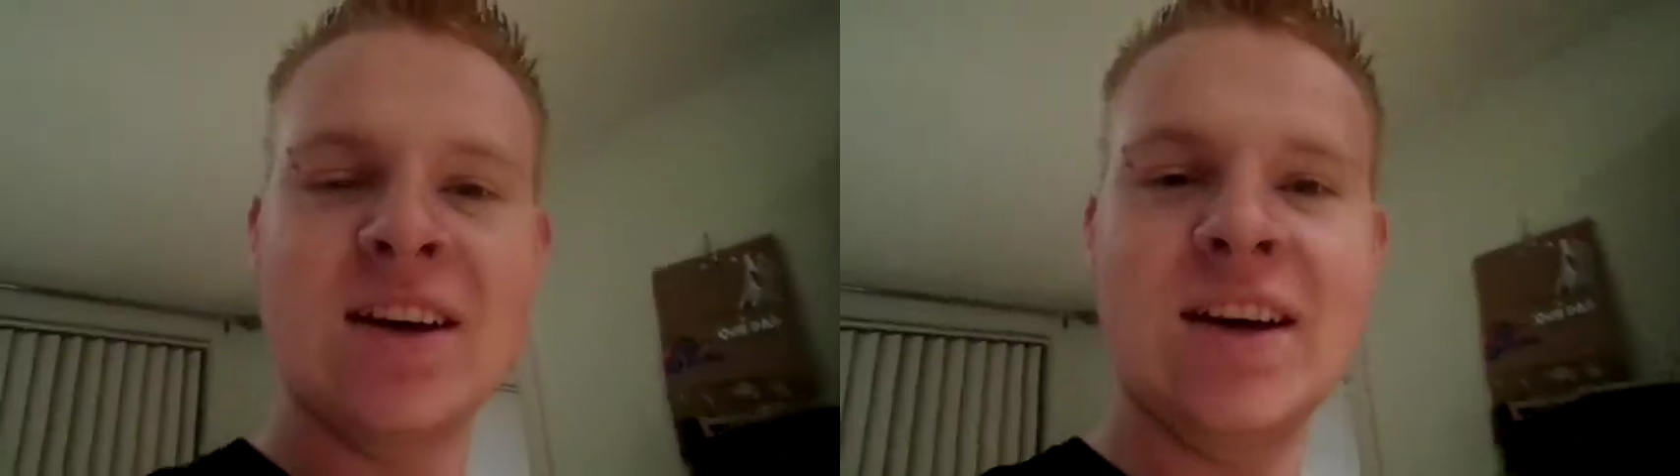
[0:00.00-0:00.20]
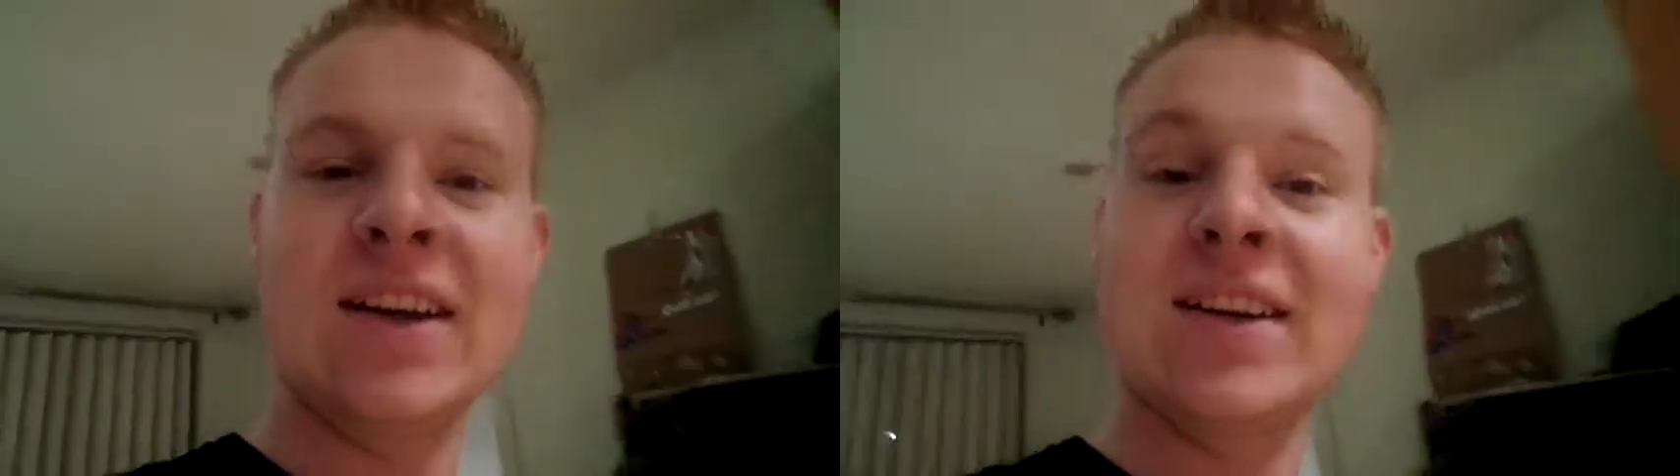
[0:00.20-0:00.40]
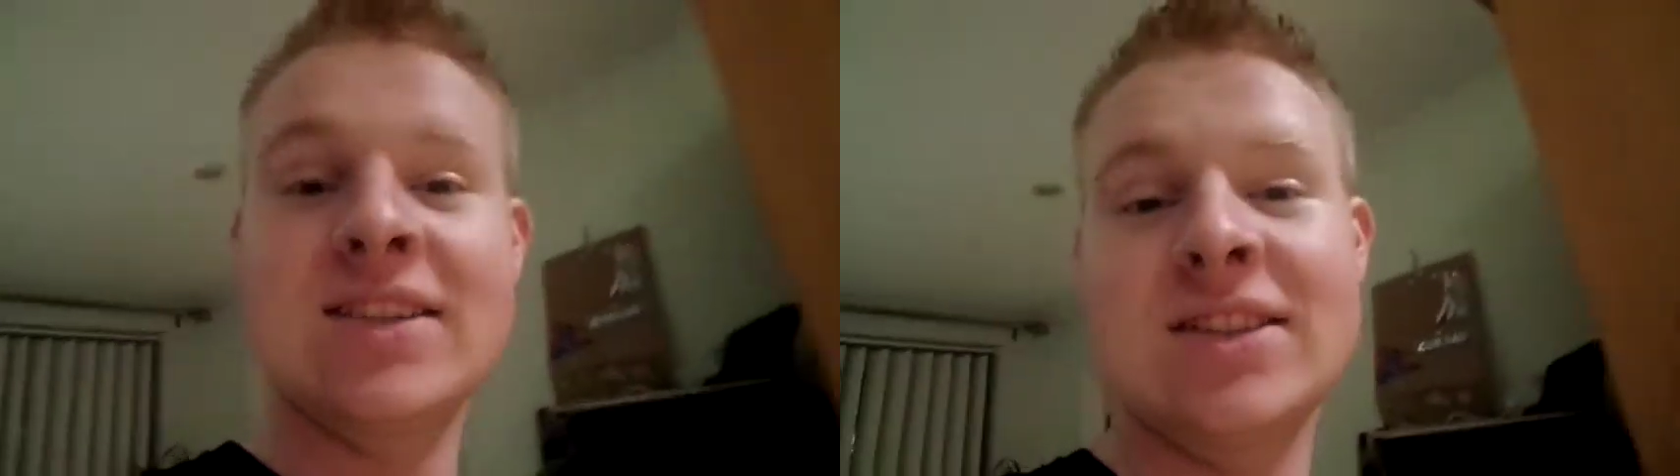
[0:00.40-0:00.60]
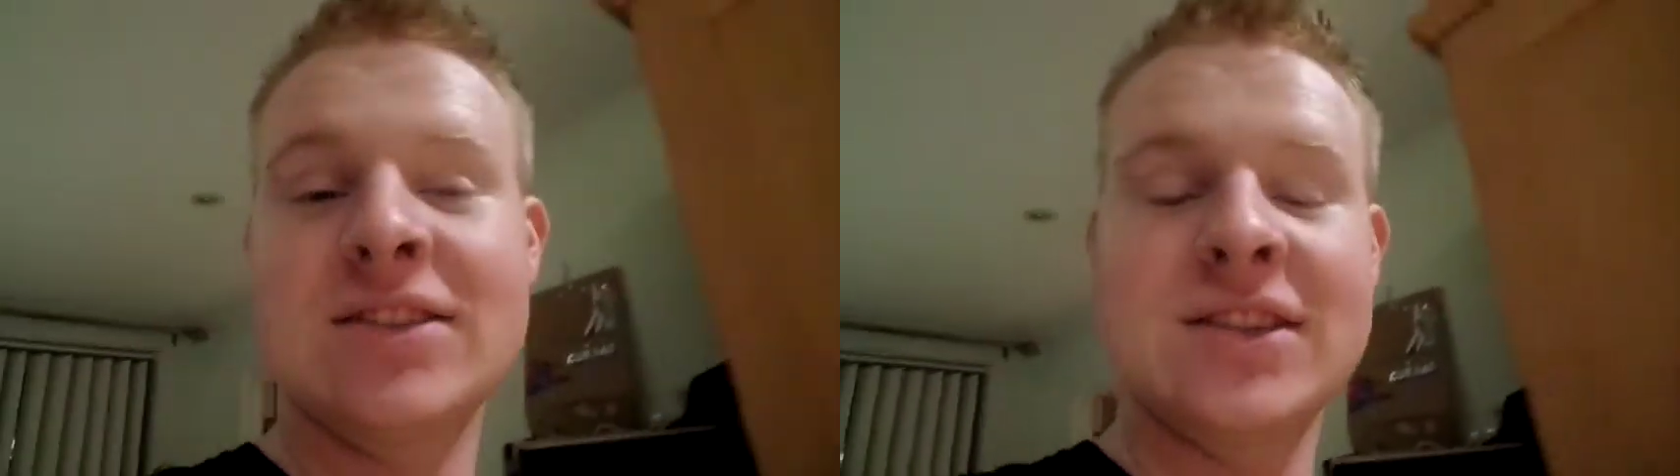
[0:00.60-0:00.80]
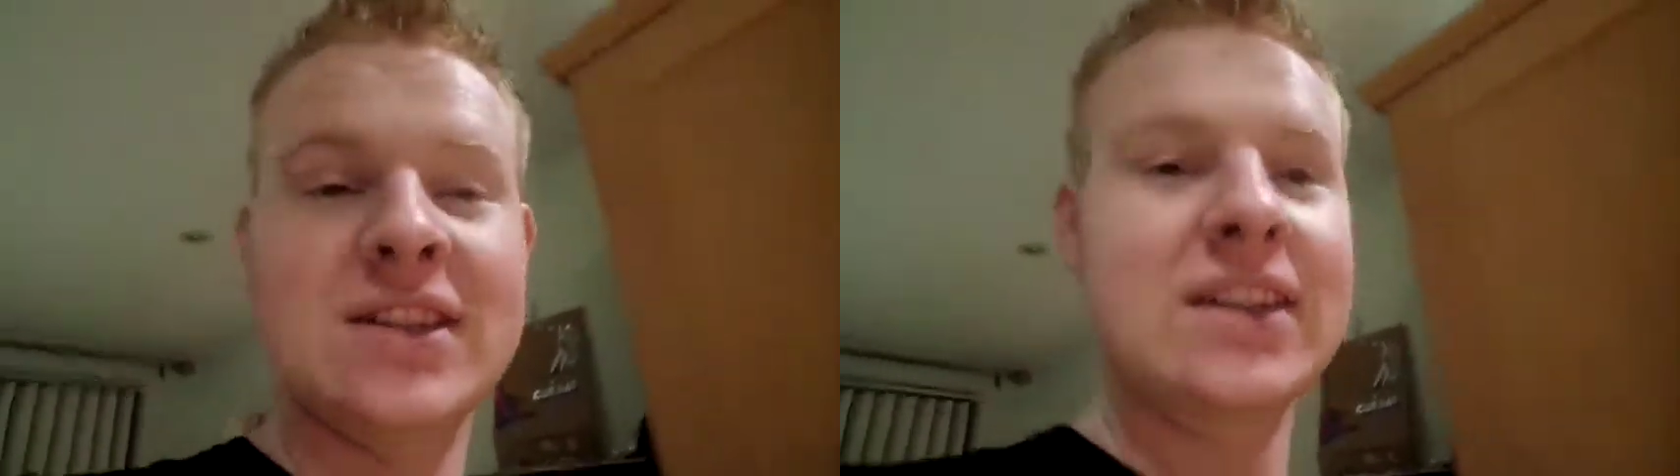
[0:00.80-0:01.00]
Hey guys,
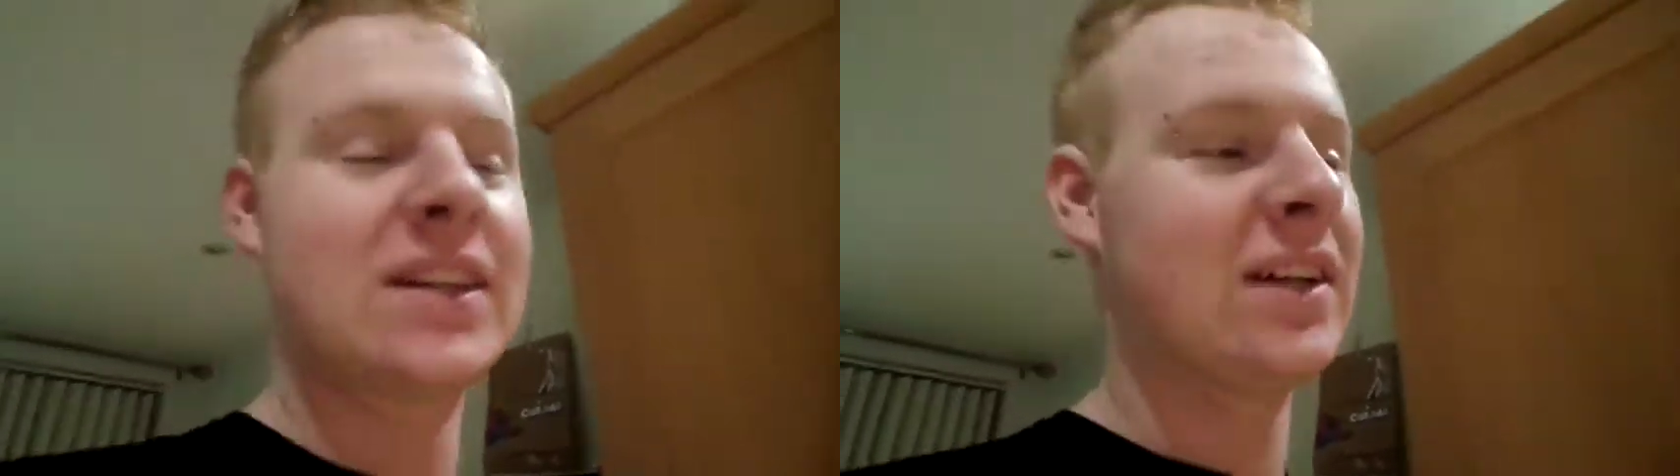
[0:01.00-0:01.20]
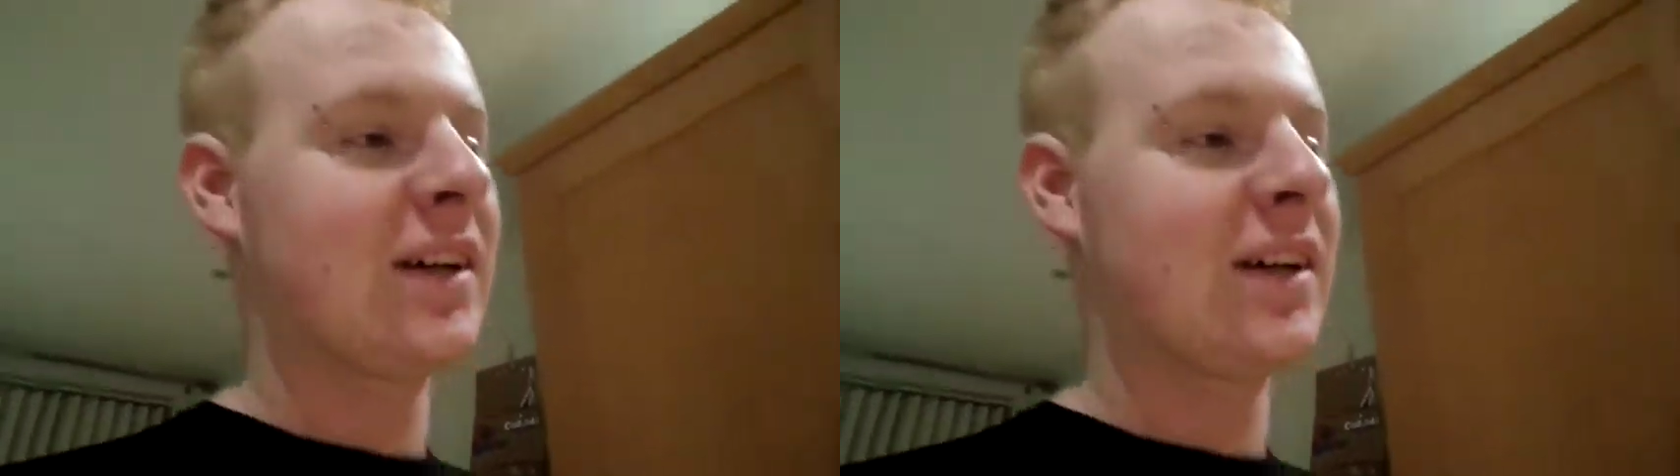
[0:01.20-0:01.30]
how's it going?